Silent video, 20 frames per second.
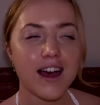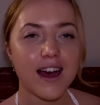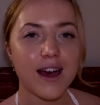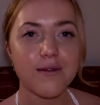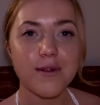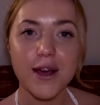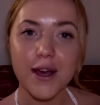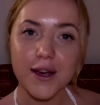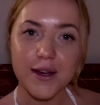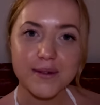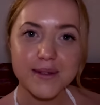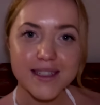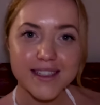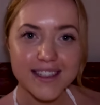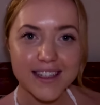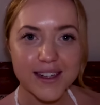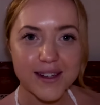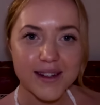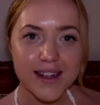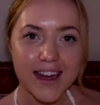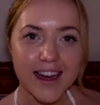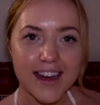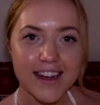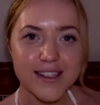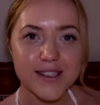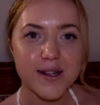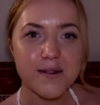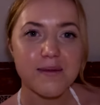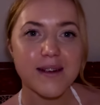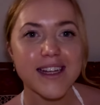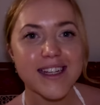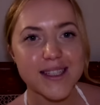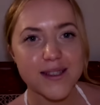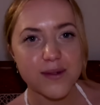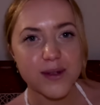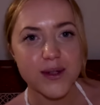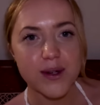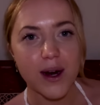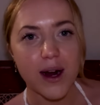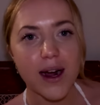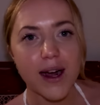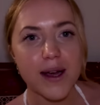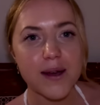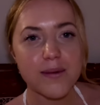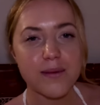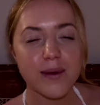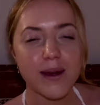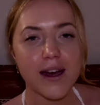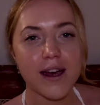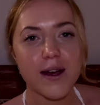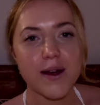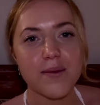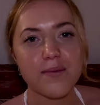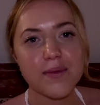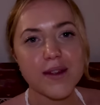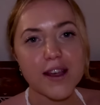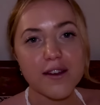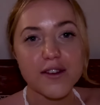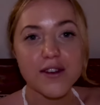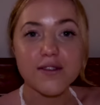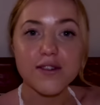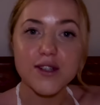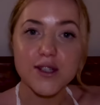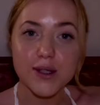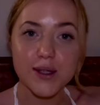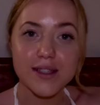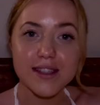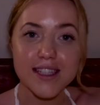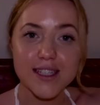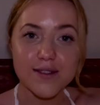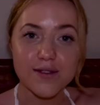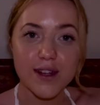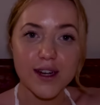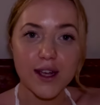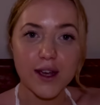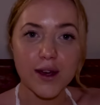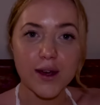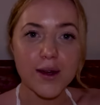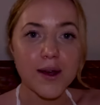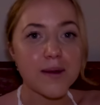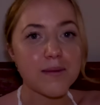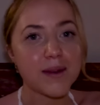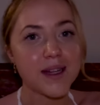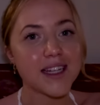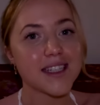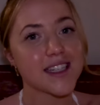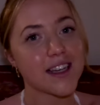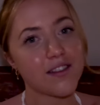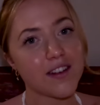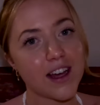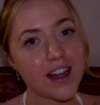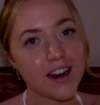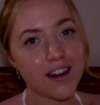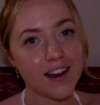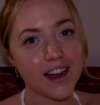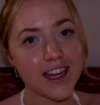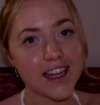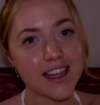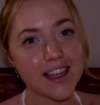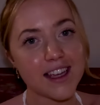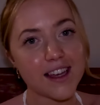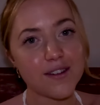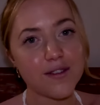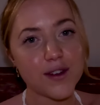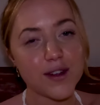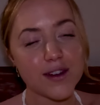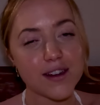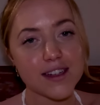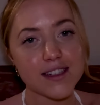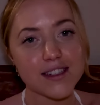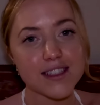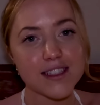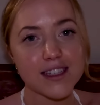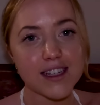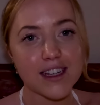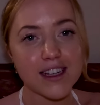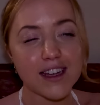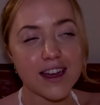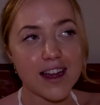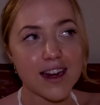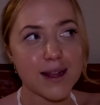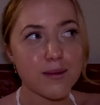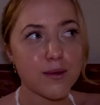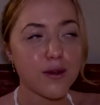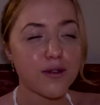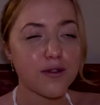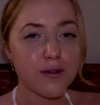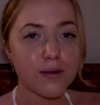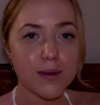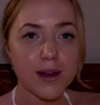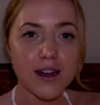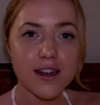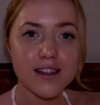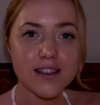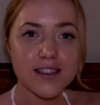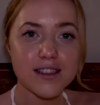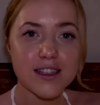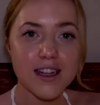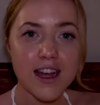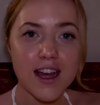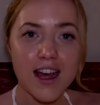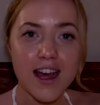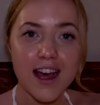and we hope to see you there. So please subscribe um, if you've enjoyed this video and please give it a like if you'd like to see any more from us